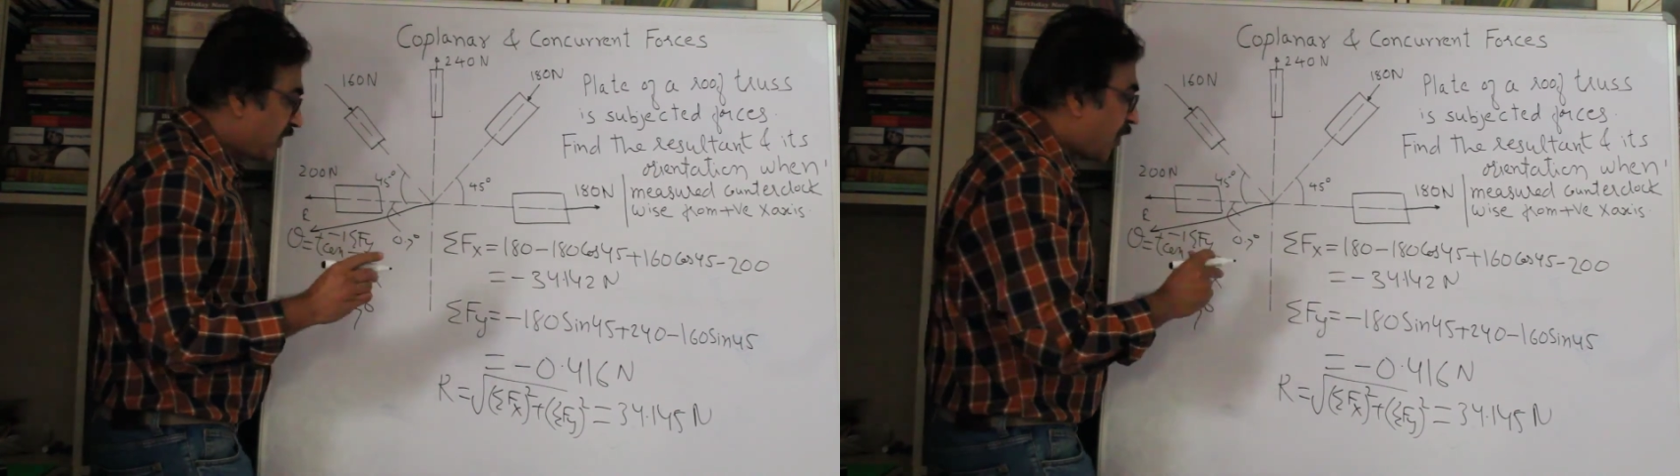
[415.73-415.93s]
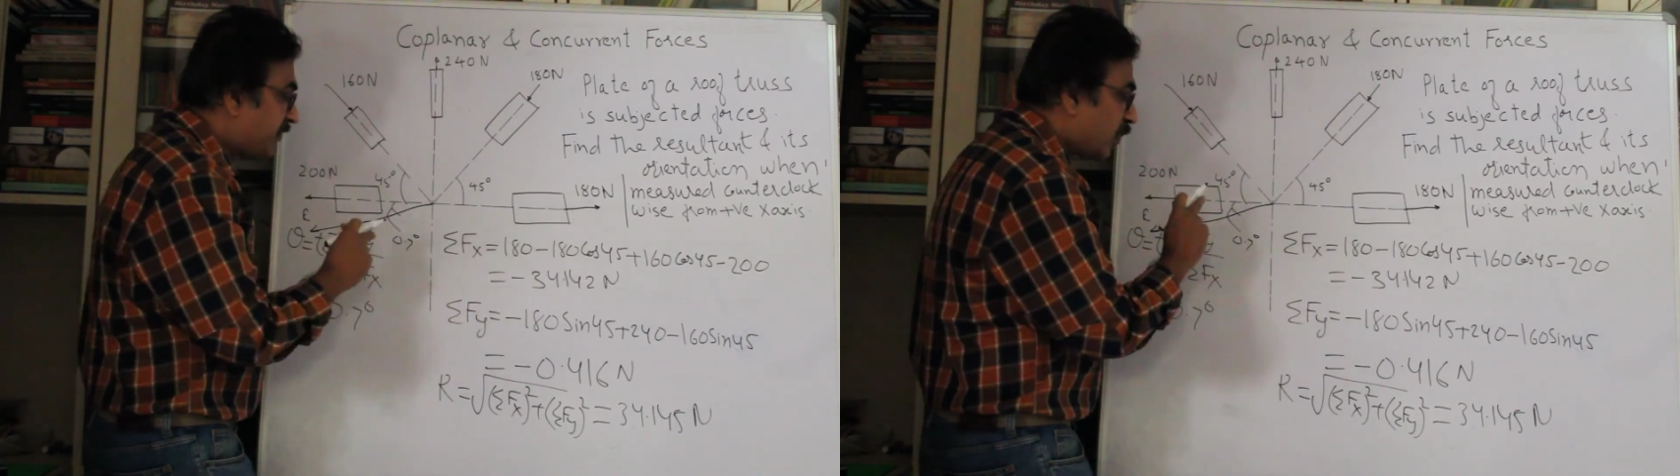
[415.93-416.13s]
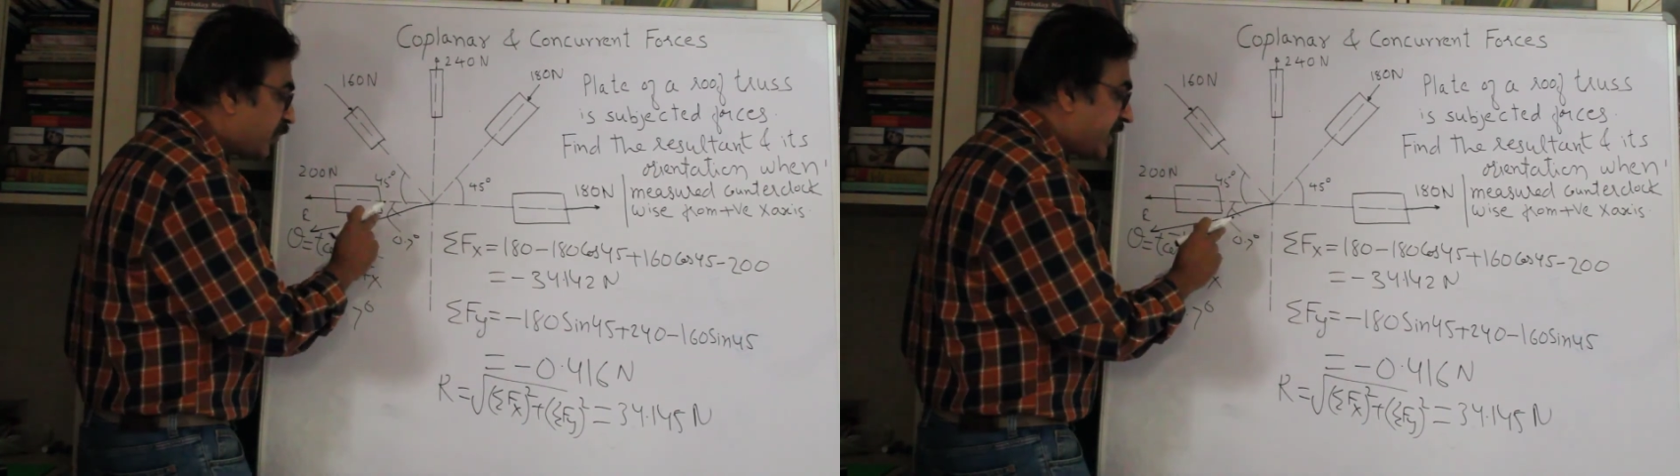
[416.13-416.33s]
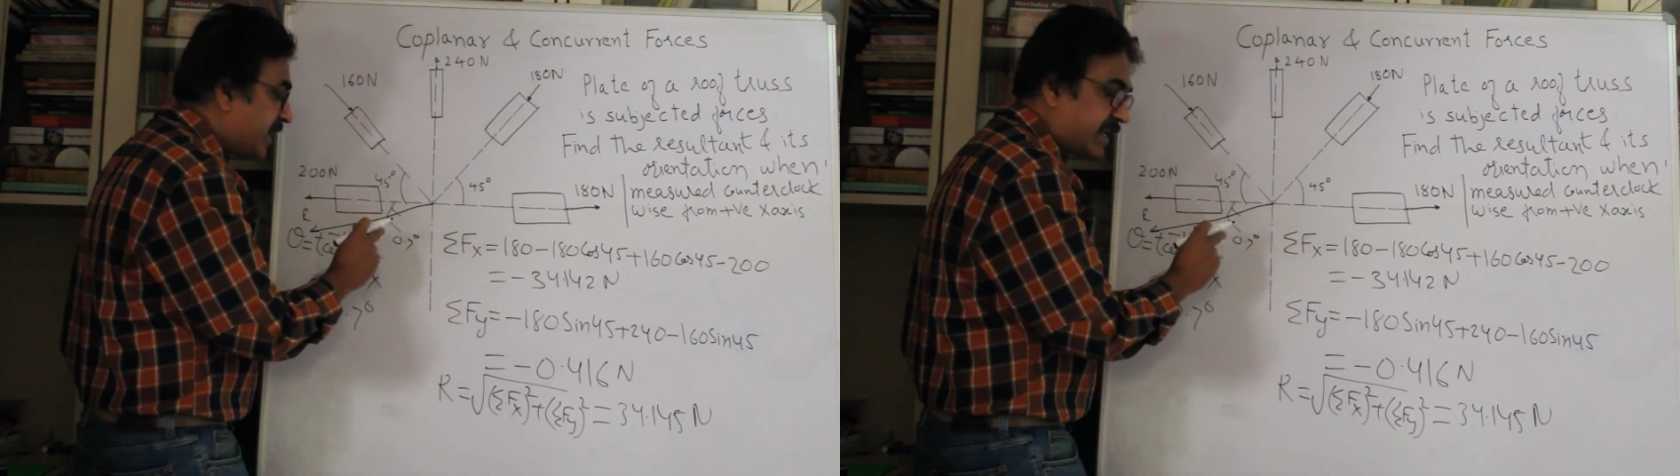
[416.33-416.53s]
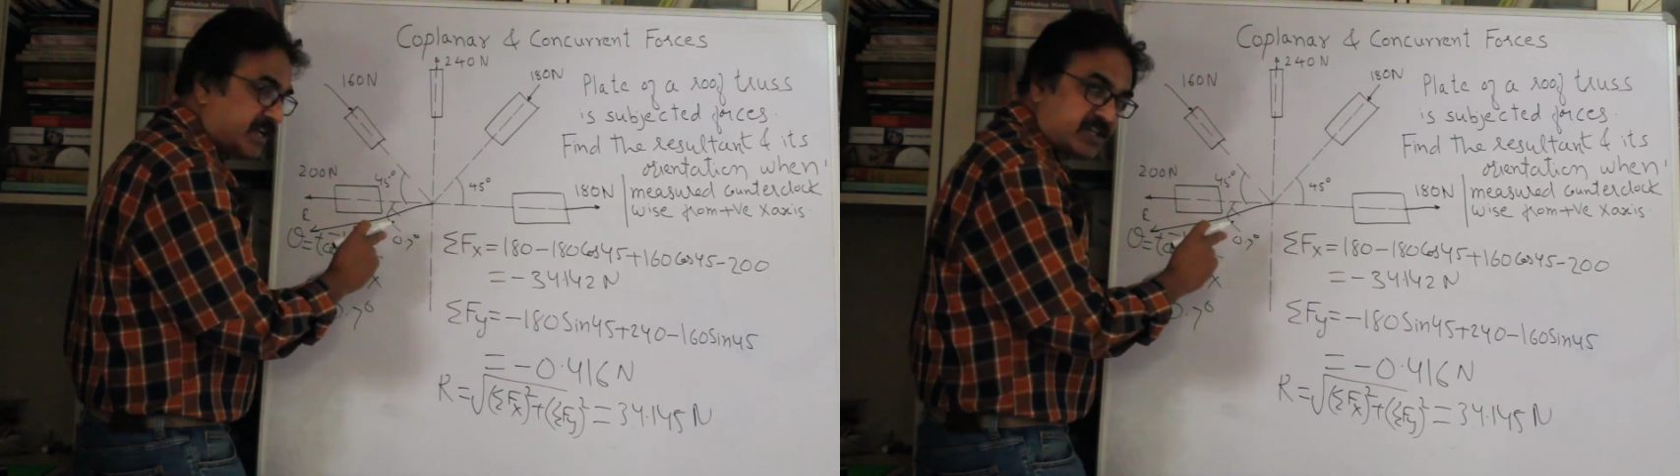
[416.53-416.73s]
of the
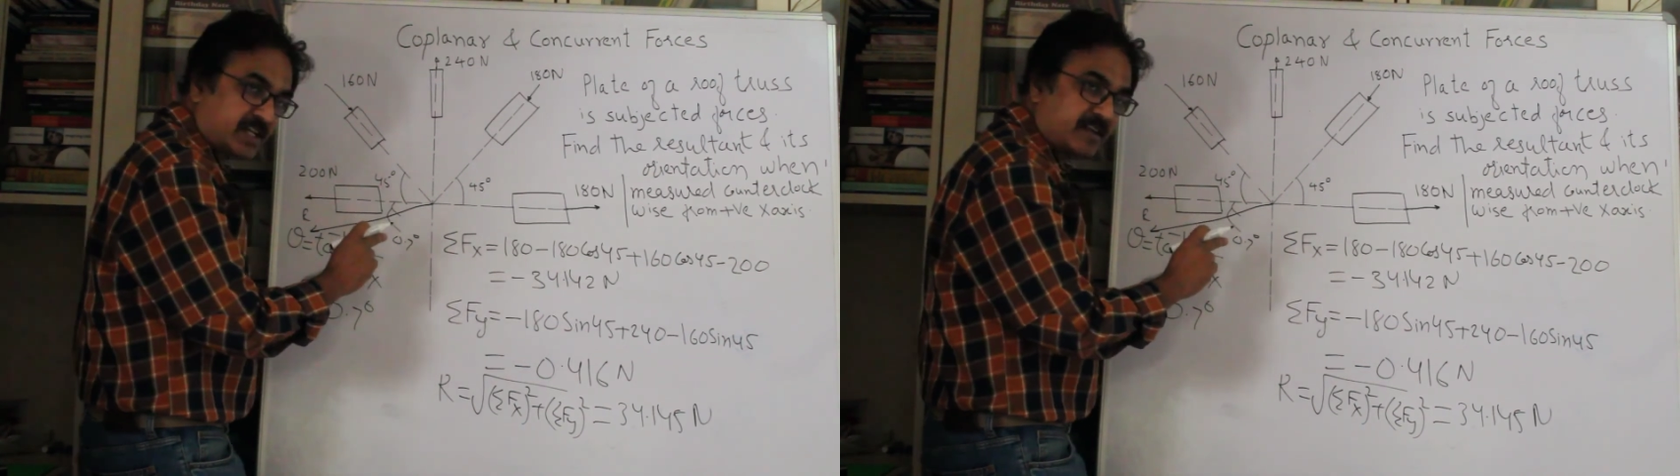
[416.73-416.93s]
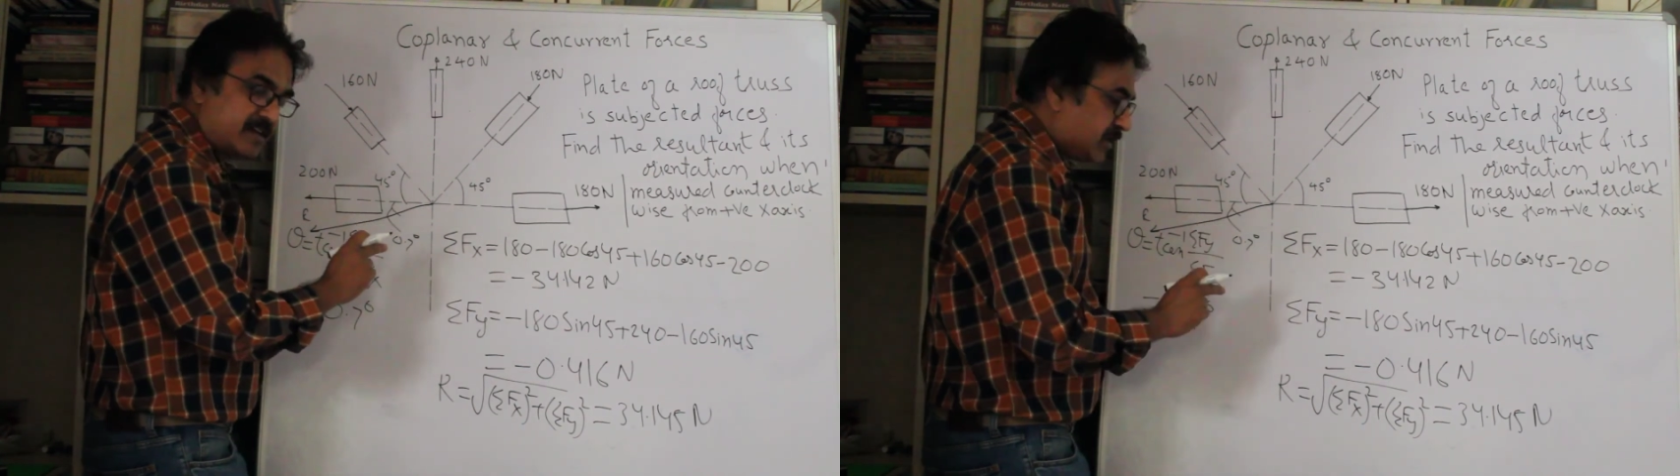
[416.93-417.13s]
orientation,